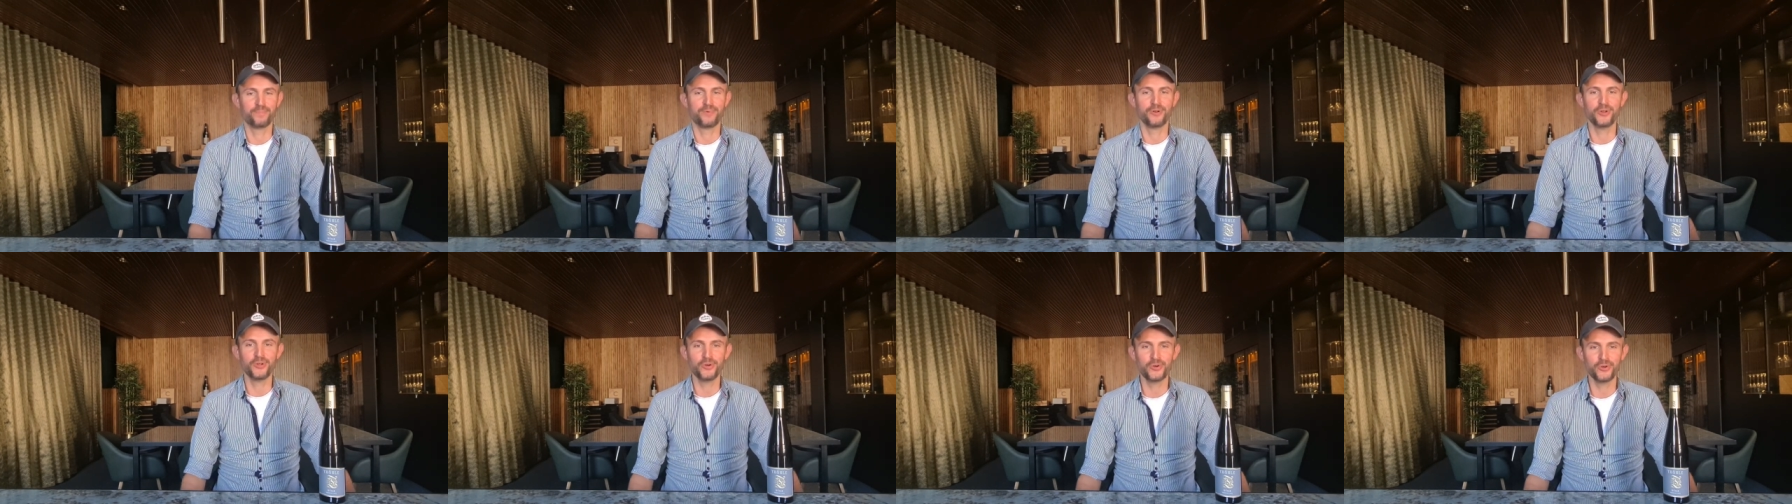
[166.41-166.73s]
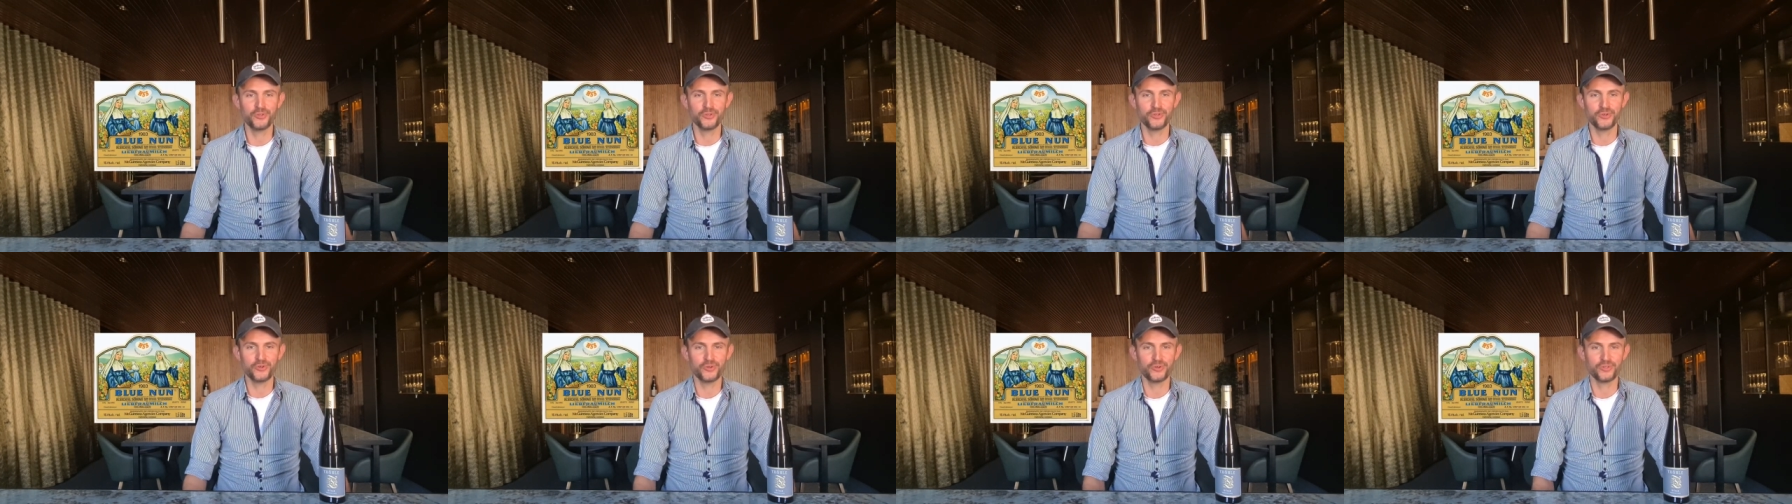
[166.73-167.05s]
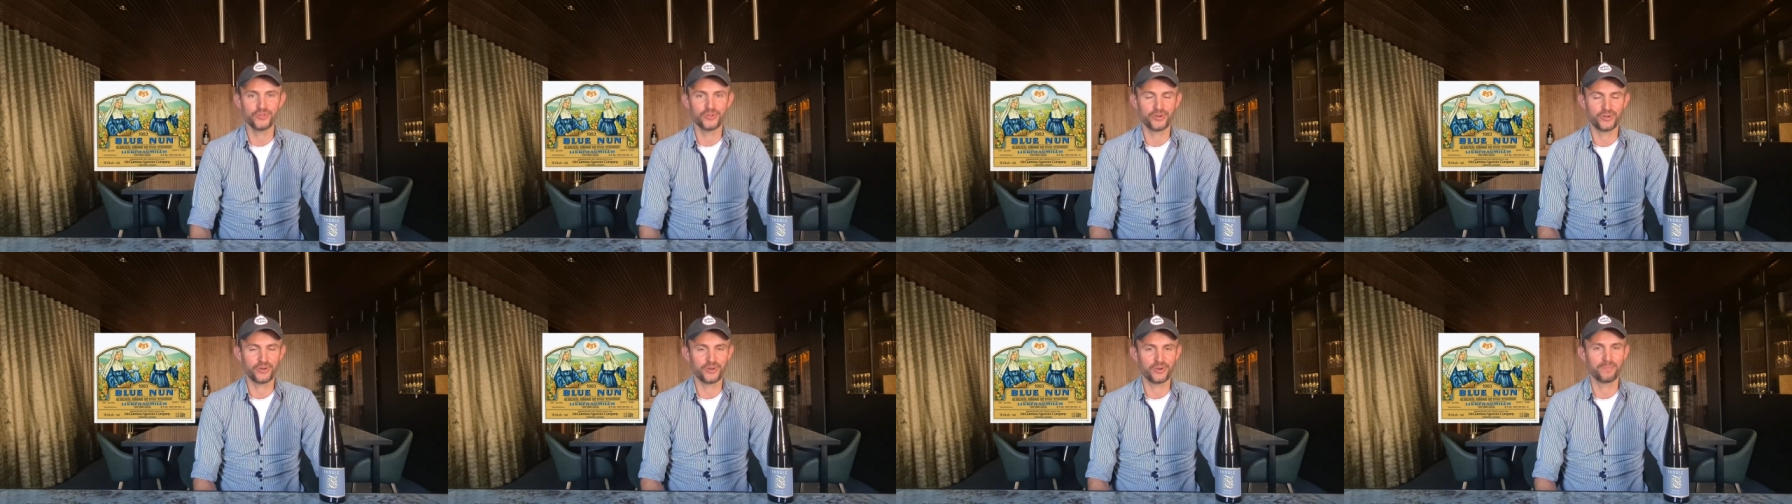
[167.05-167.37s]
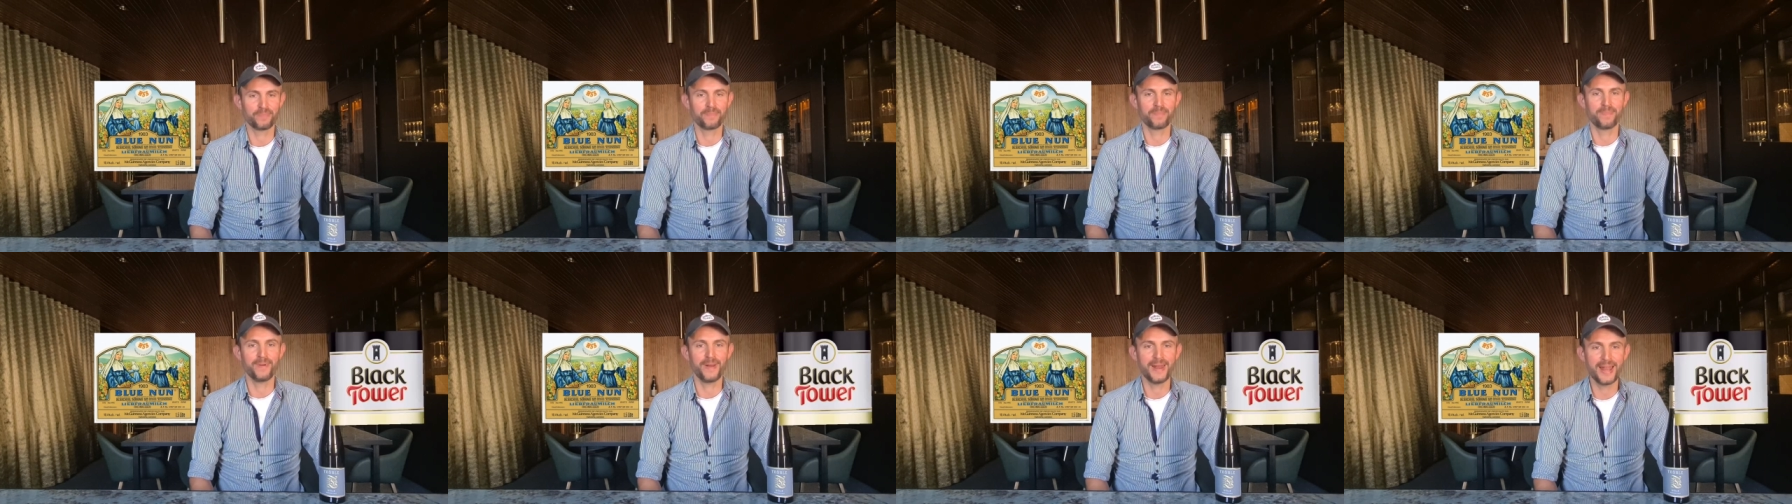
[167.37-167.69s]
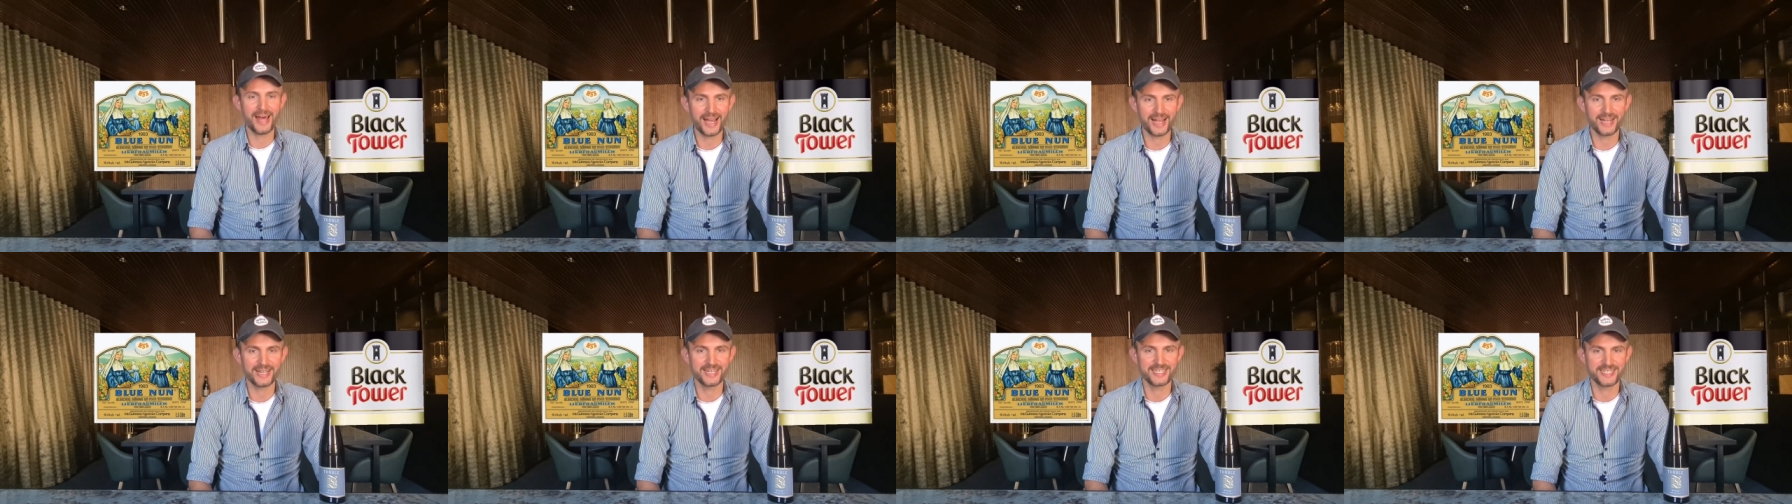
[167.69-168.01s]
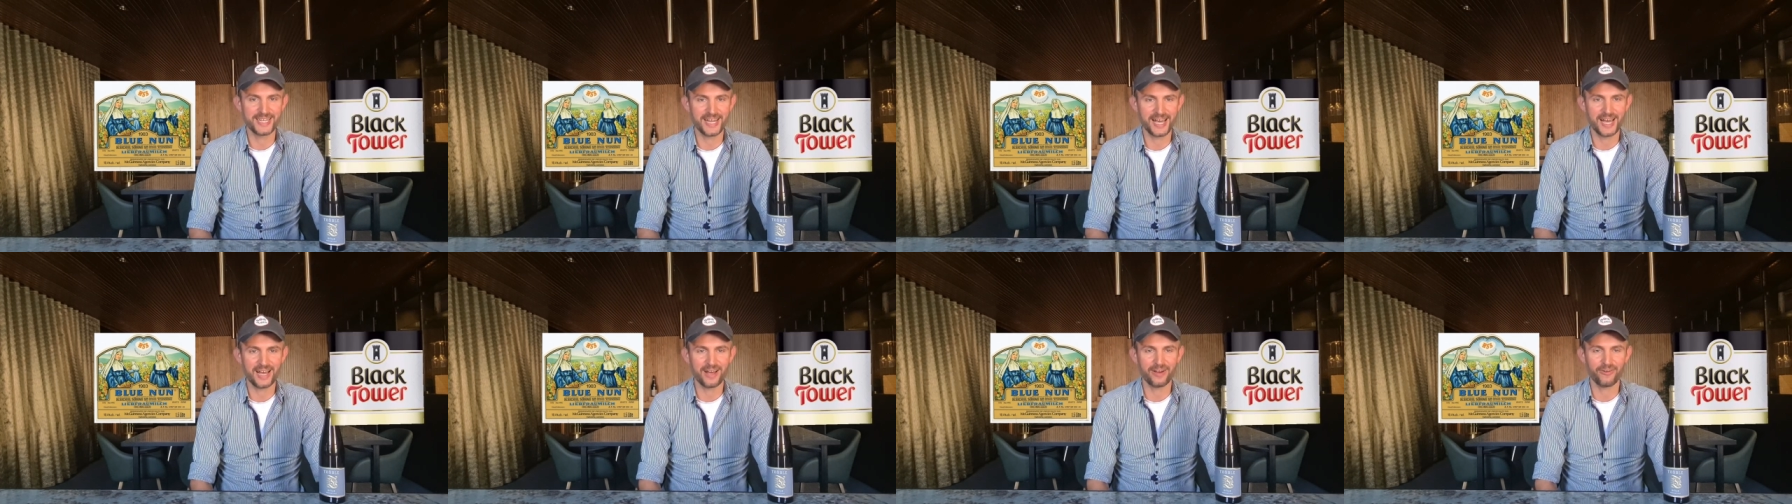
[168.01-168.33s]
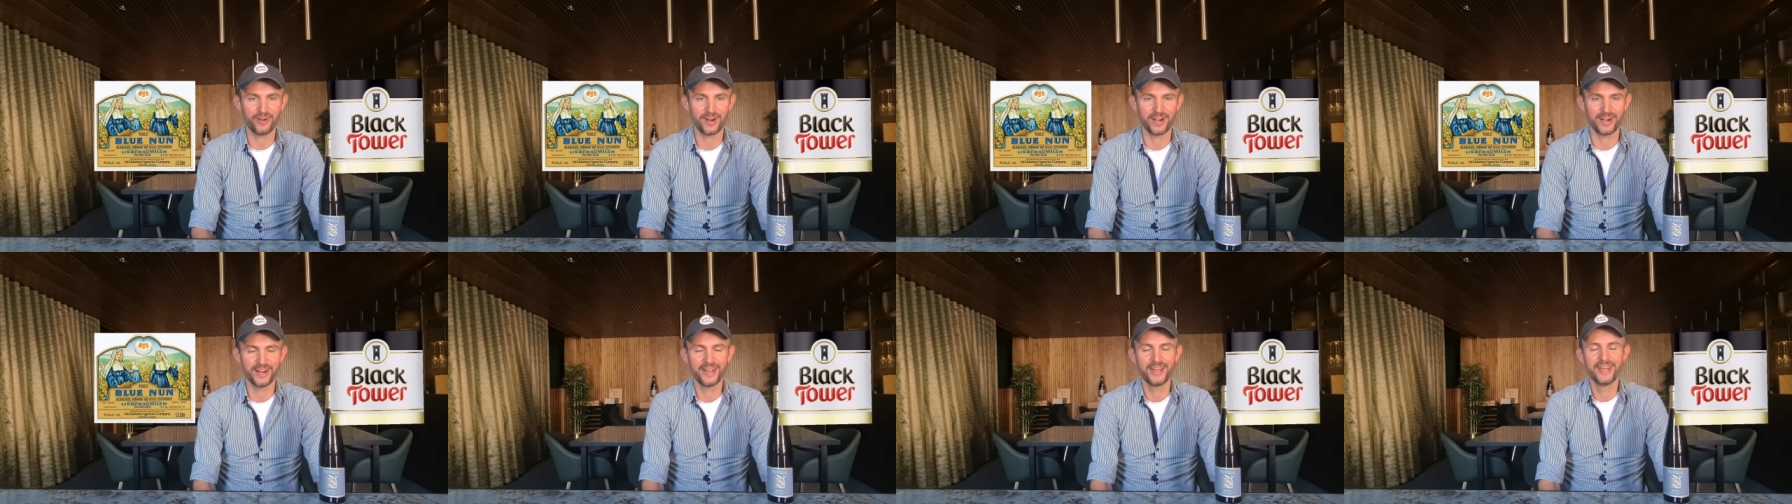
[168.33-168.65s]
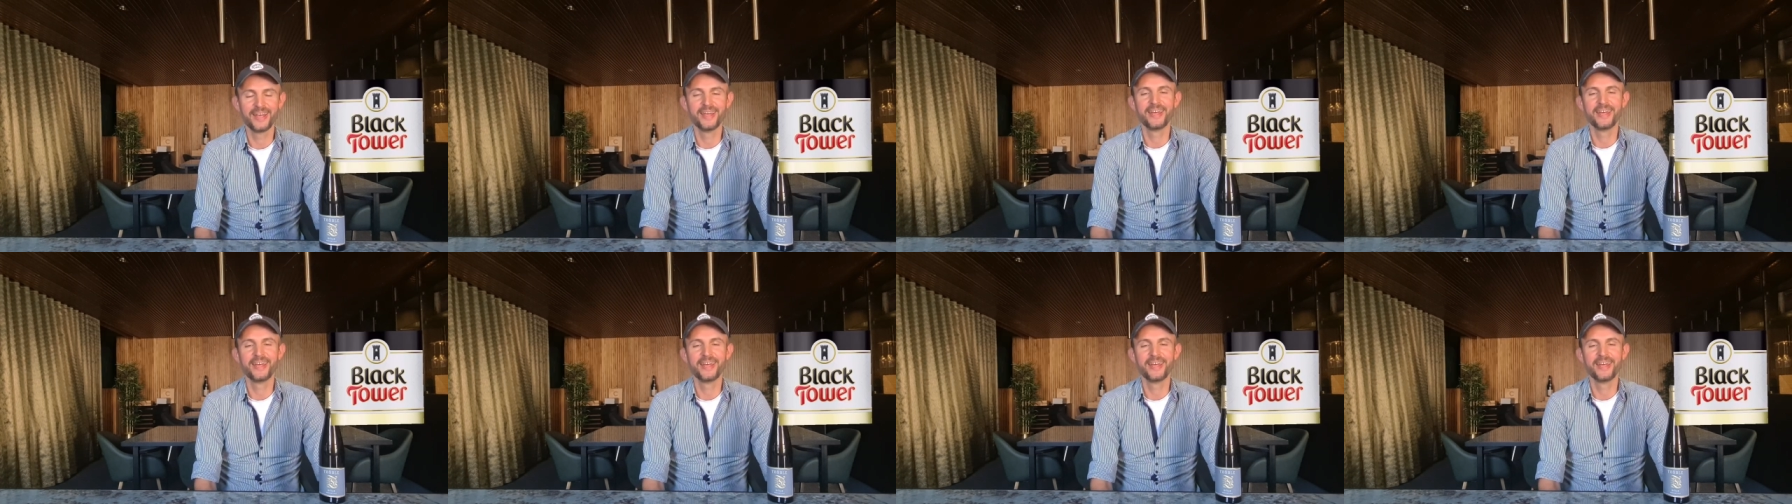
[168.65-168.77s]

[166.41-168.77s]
Blue Nun or Black Tower,